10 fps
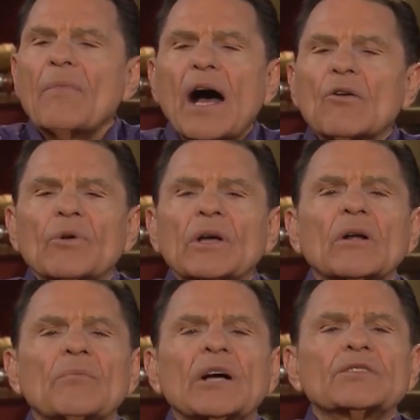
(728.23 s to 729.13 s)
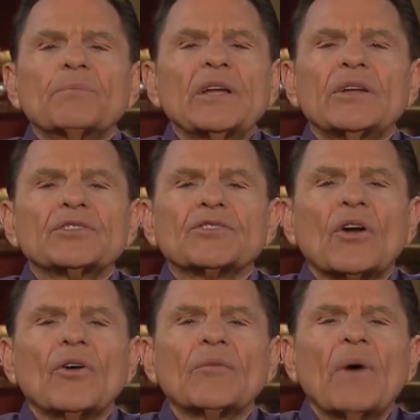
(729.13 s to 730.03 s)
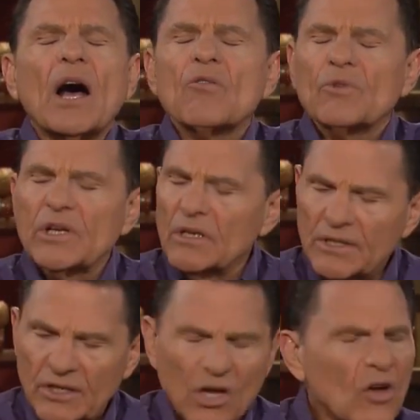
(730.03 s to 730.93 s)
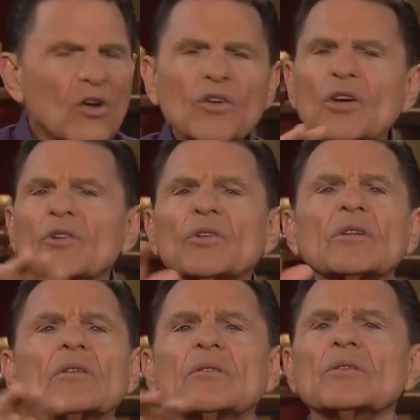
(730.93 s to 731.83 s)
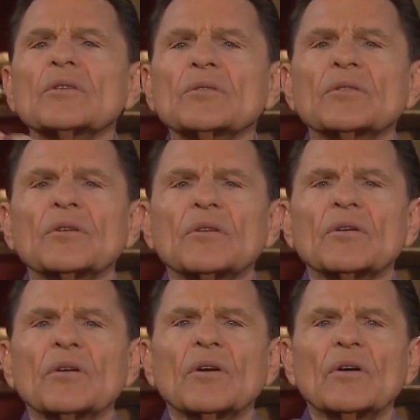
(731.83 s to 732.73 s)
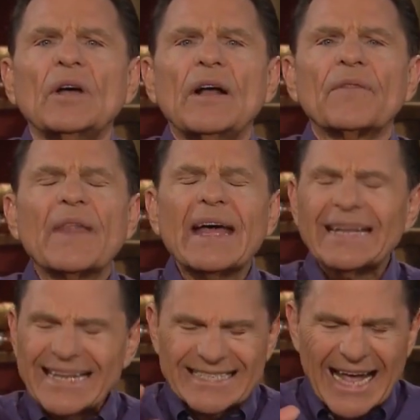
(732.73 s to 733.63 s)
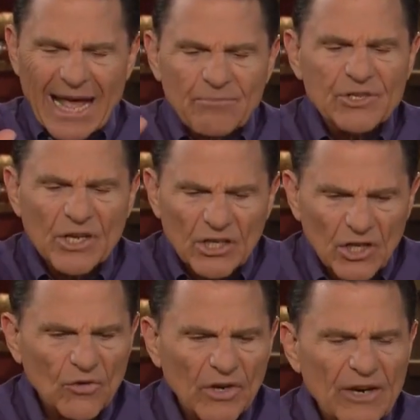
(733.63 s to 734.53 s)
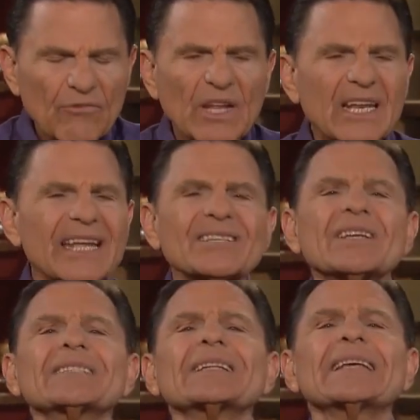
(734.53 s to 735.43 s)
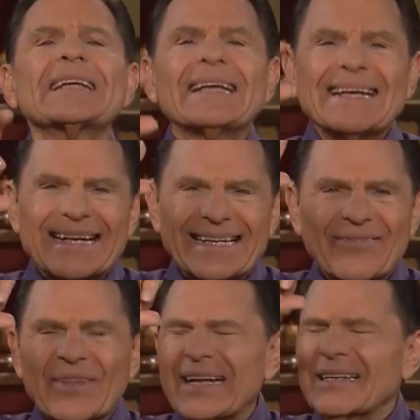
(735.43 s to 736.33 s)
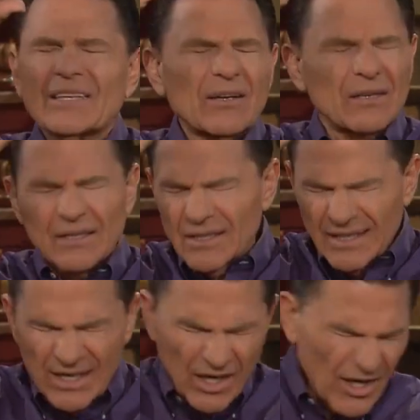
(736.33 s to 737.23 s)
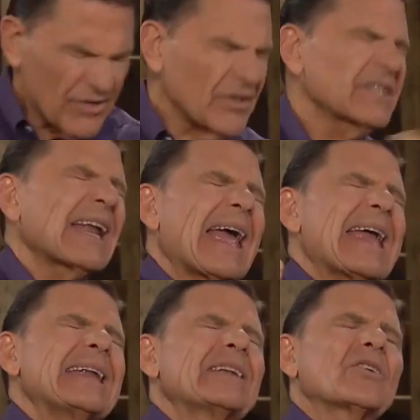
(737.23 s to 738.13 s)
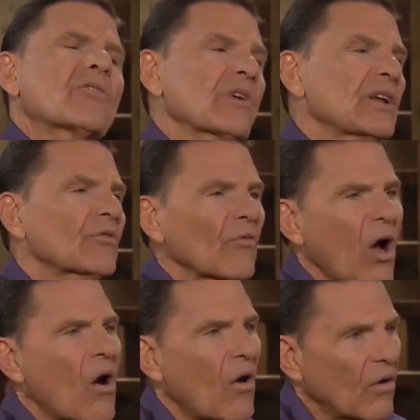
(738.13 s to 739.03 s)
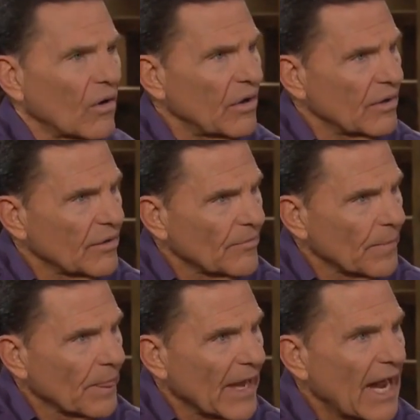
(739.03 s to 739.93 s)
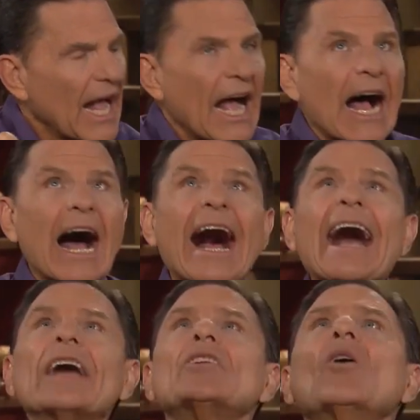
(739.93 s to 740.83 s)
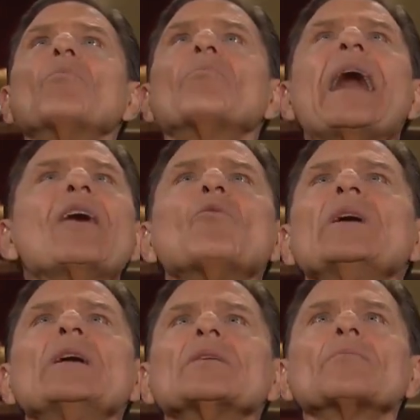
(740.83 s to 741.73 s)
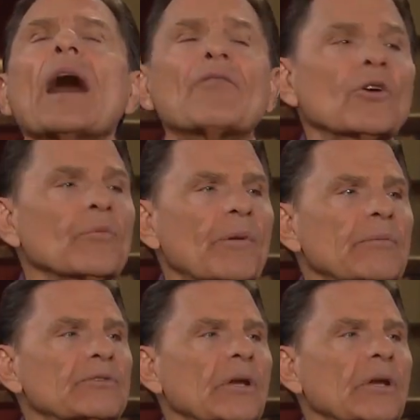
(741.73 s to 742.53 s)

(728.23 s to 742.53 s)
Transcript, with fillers: my will must be destroyed. My will. No, no, no, no, no, no, no, no, no, no, no. That is absolutely religiously 180 degrees wrong. I don't, my will, I've heard people